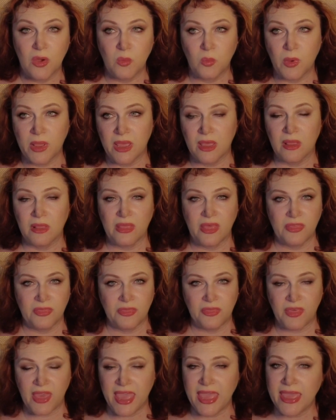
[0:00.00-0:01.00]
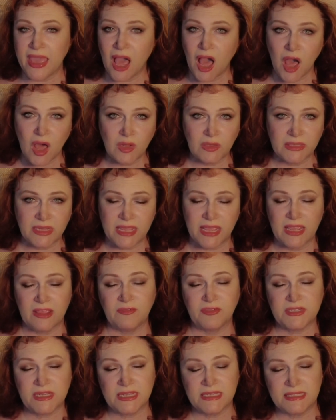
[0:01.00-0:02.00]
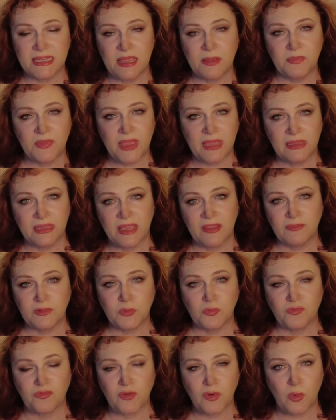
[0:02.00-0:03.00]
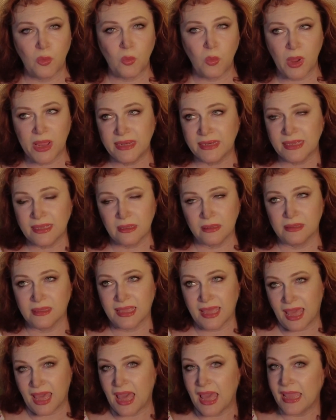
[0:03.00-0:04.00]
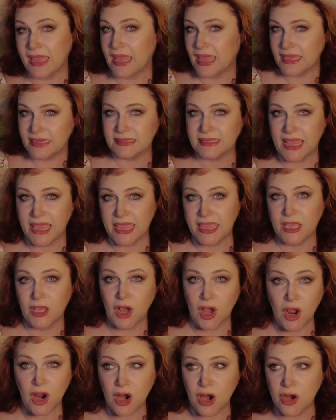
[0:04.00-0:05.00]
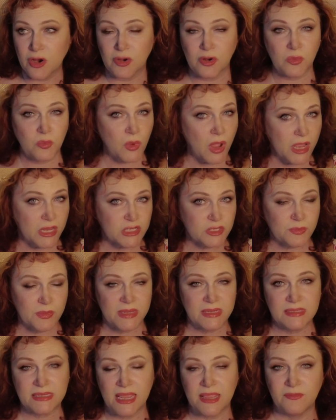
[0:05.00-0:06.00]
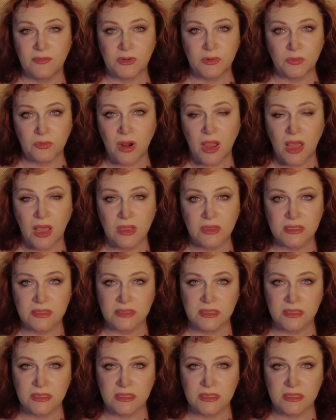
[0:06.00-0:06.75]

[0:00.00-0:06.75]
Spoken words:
Well, they all left, except they left for one guy as a guard or watchman, David Ross,